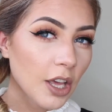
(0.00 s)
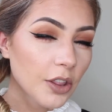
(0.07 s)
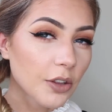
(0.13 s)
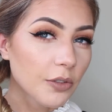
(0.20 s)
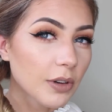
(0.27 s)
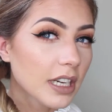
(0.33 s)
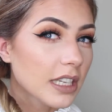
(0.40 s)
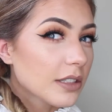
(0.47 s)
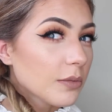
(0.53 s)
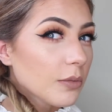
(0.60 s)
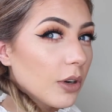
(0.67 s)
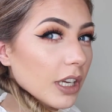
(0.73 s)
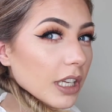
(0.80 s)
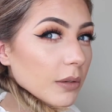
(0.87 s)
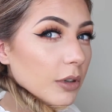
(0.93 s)
The reason
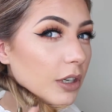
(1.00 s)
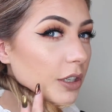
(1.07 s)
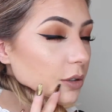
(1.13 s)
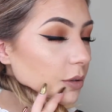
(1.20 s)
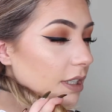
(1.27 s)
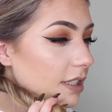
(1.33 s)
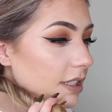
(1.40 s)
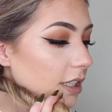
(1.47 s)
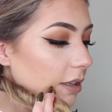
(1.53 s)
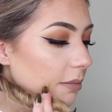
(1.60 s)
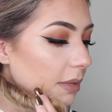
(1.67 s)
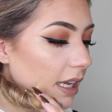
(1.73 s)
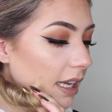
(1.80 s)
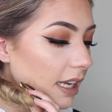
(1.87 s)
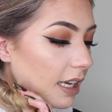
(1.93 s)
why you want to twist
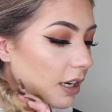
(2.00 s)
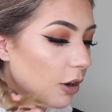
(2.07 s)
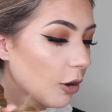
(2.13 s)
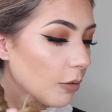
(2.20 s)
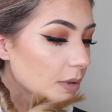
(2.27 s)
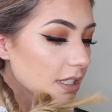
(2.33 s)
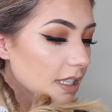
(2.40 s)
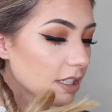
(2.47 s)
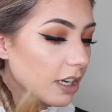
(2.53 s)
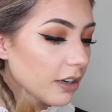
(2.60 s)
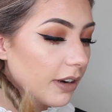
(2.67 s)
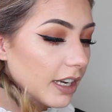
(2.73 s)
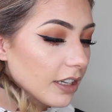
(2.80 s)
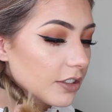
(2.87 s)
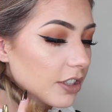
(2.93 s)
them in opposite
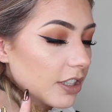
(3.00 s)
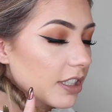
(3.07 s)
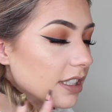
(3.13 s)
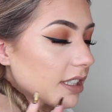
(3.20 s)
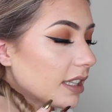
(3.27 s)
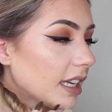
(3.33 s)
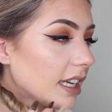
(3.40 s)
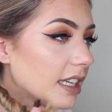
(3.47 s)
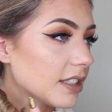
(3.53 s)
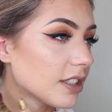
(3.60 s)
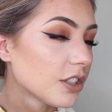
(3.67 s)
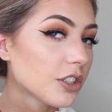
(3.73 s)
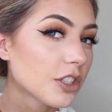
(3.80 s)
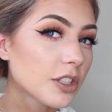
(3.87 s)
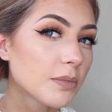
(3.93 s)
directions
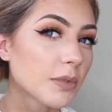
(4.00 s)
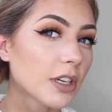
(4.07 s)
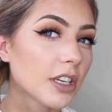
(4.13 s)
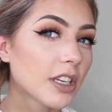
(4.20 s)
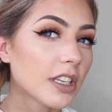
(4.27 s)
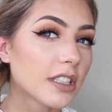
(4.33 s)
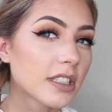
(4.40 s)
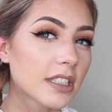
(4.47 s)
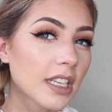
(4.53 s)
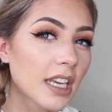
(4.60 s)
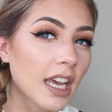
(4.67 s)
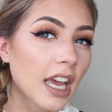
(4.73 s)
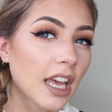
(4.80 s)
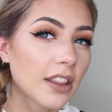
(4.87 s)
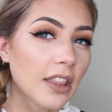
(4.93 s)
is just because
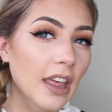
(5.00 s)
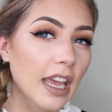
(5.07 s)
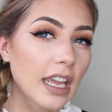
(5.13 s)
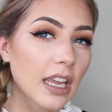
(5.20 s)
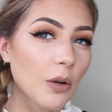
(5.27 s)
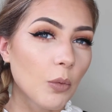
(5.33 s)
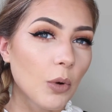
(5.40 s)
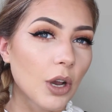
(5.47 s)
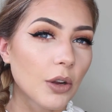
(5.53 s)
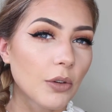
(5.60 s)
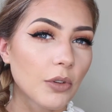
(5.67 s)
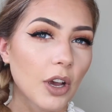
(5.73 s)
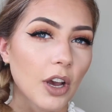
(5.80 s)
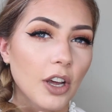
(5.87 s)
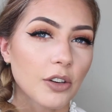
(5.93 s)
they
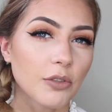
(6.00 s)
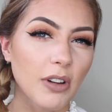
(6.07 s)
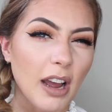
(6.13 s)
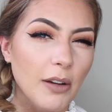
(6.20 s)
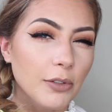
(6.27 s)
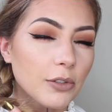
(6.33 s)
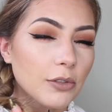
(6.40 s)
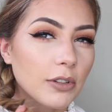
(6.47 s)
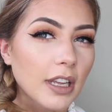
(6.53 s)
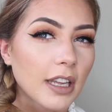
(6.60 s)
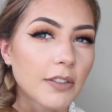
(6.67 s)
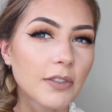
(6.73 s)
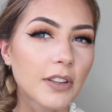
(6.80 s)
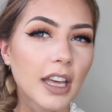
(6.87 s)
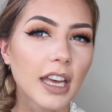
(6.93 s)
won't unravel
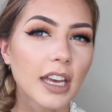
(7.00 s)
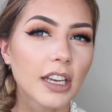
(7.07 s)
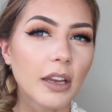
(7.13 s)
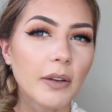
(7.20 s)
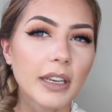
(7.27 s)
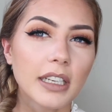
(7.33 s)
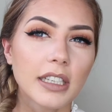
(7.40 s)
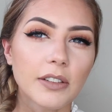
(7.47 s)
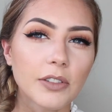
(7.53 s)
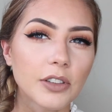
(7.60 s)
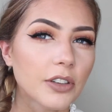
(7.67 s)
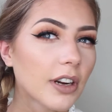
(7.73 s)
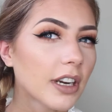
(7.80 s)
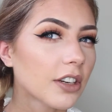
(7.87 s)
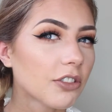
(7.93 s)
if they're going in different
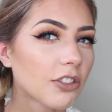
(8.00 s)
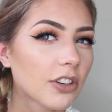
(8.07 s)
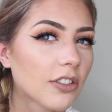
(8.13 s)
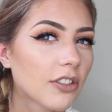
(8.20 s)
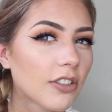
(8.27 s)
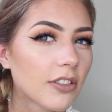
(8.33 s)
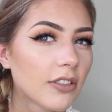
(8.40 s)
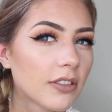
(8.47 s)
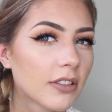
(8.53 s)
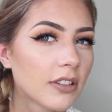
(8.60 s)
directions.